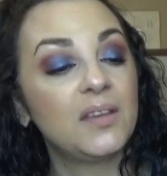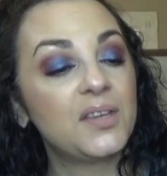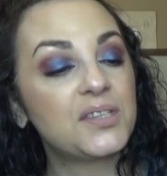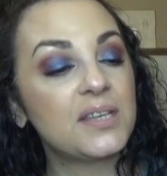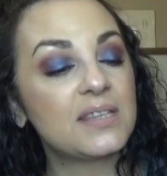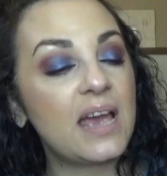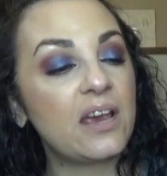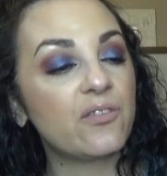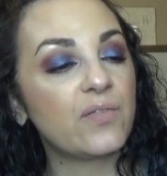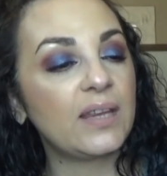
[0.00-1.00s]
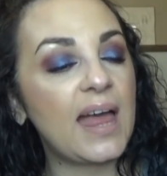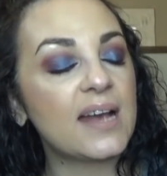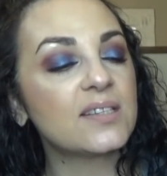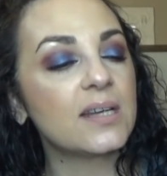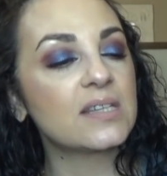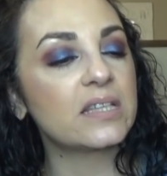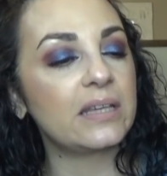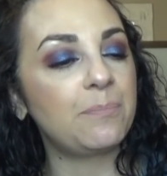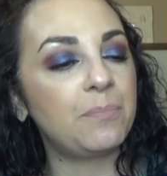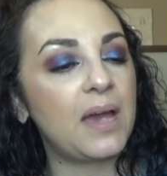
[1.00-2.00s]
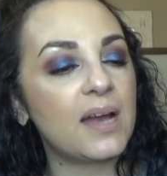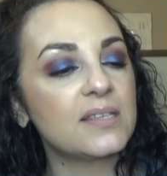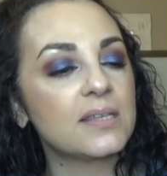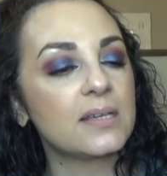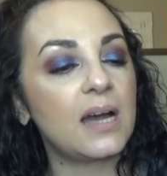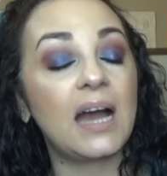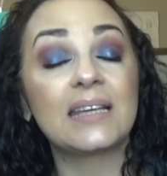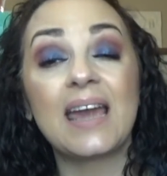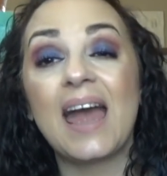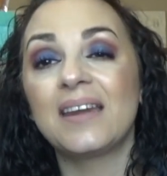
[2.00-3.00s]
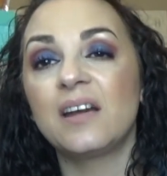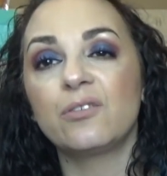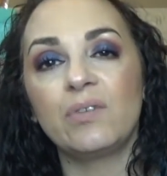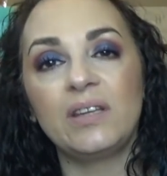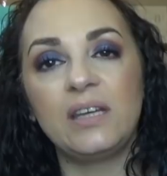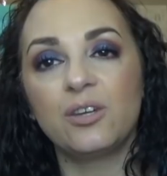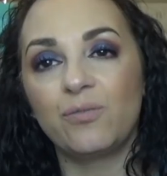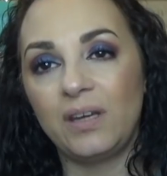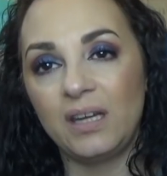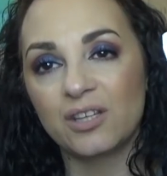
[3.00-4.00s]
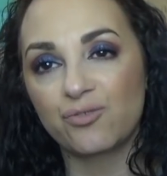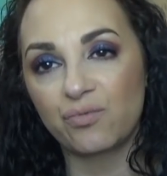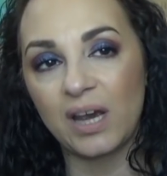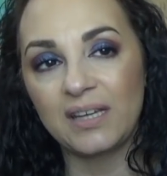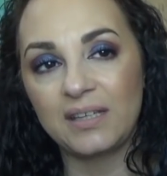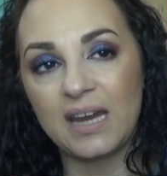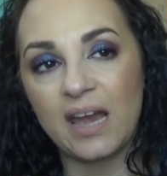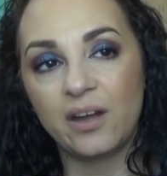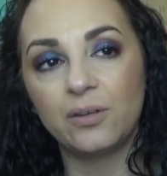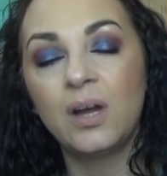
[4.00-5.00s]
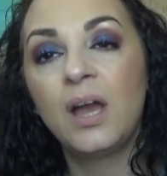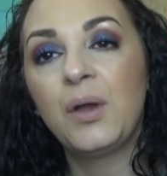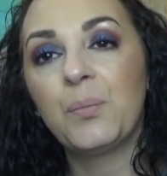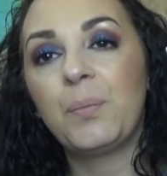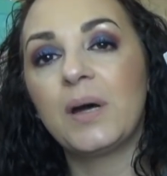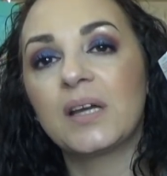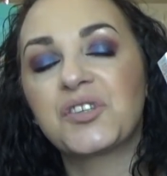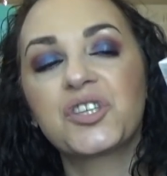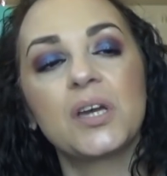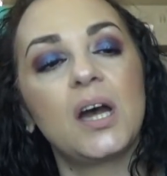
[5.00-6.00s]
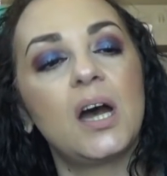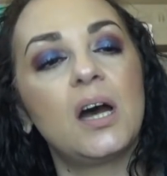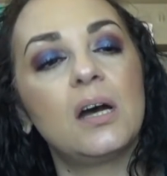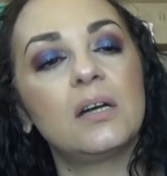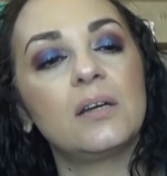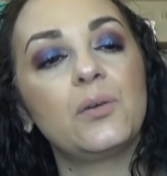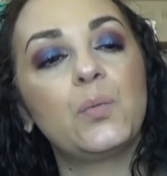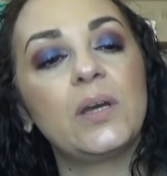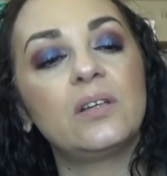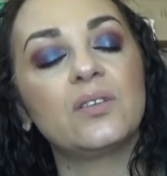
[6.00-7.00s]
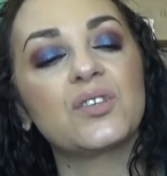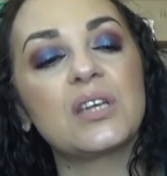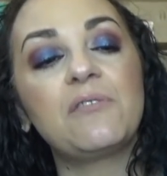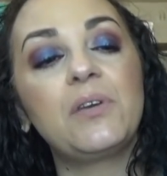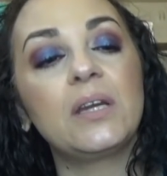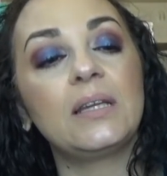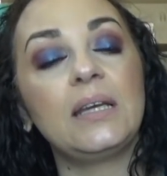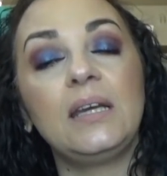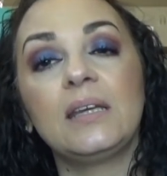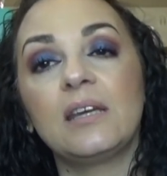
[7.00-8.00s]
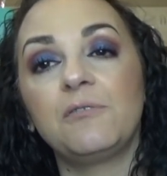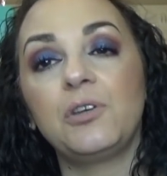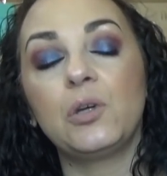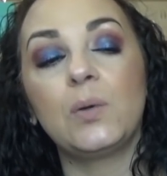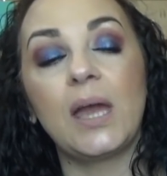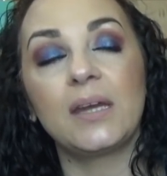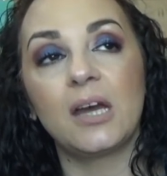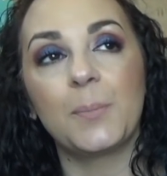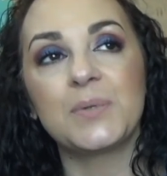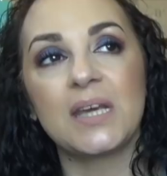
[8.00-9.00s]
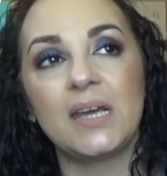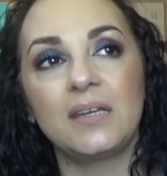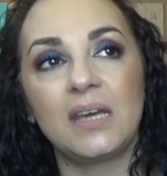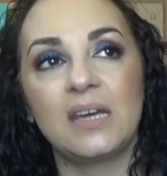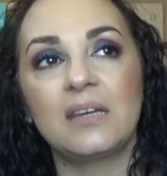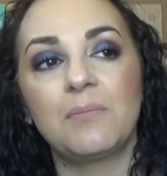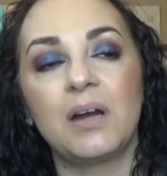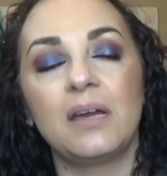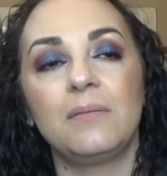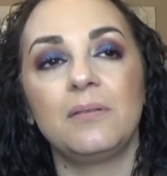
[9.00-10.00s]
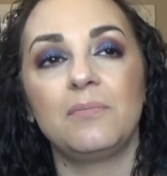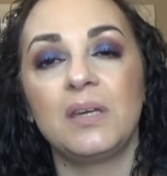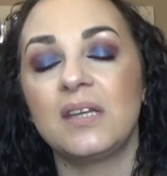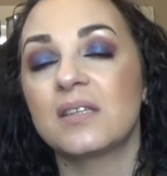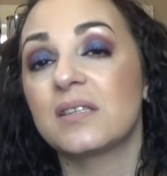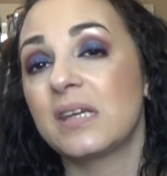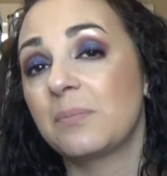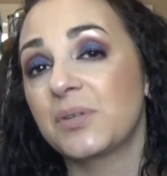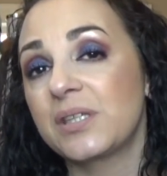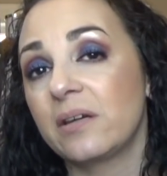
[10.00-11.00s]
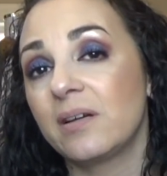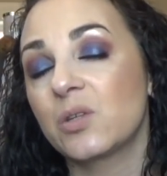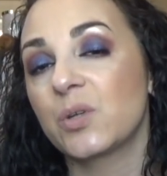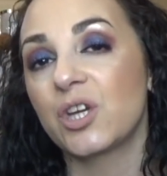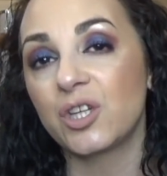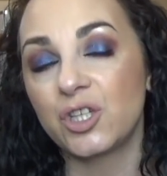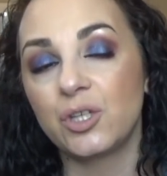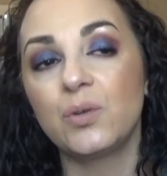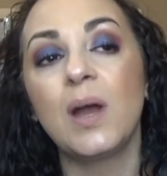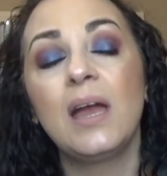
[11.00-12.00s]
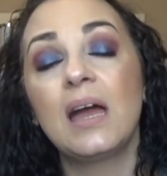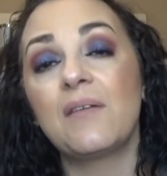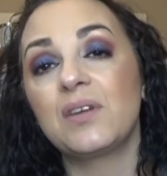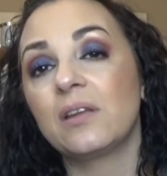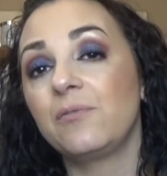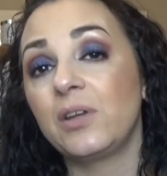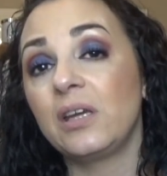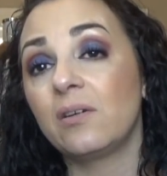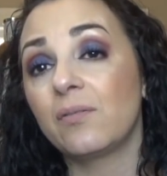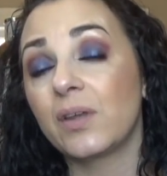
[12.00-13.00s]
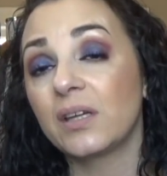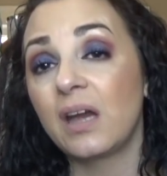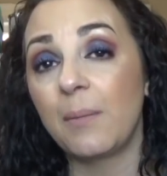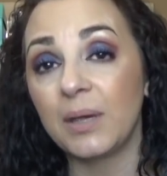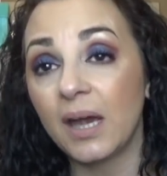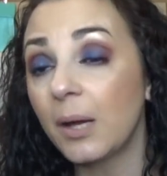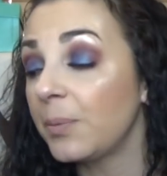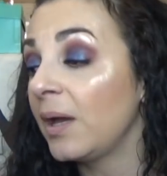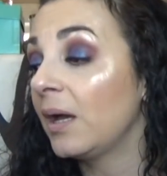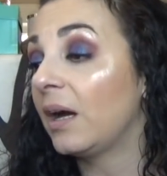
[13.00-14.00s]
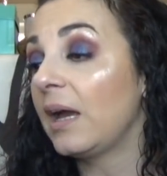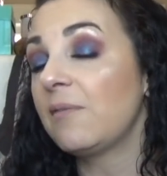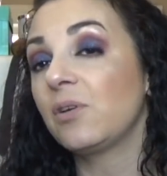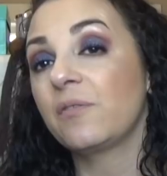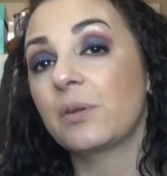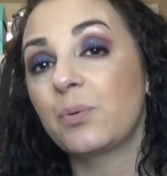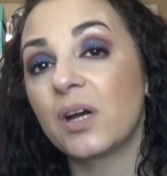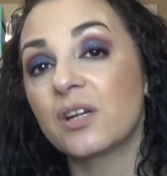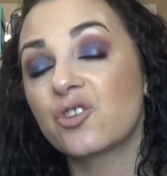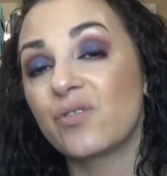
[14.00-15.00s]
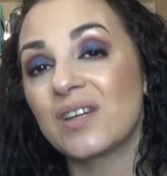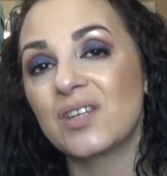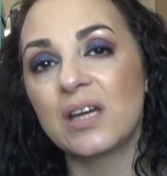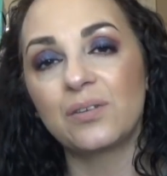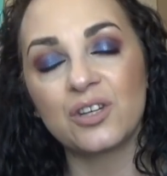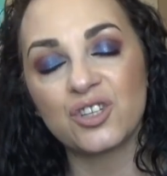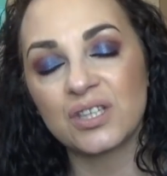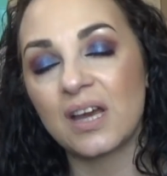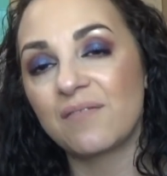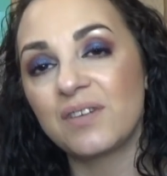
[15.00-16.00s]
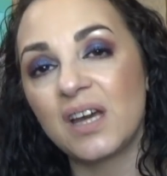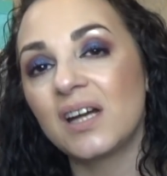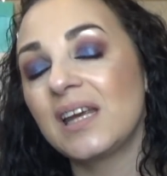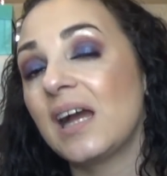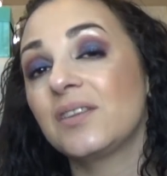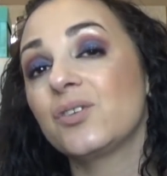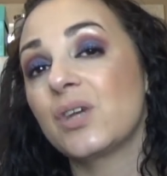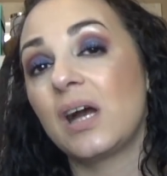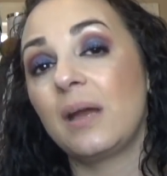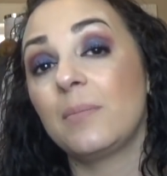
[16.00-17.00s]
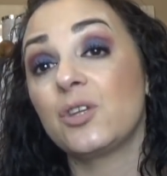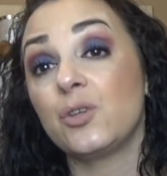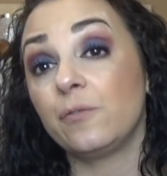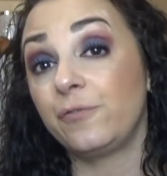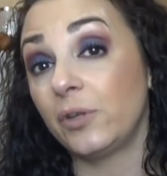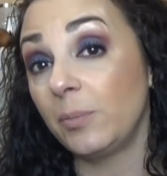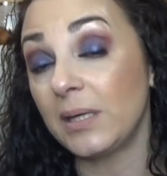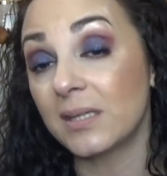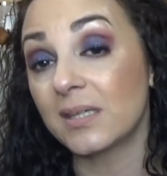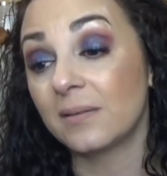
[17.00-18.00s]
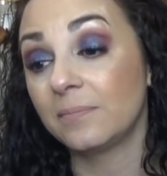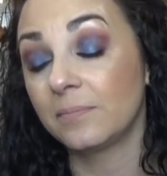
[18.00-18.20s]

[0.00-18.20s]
This is a relaxing sleep mask. I cannot read the ingredients right now, but I will definitely give you an update in my minis and sample series, which I do have another video of that coming up. I have all of the products written down. I just have not had the time to film it.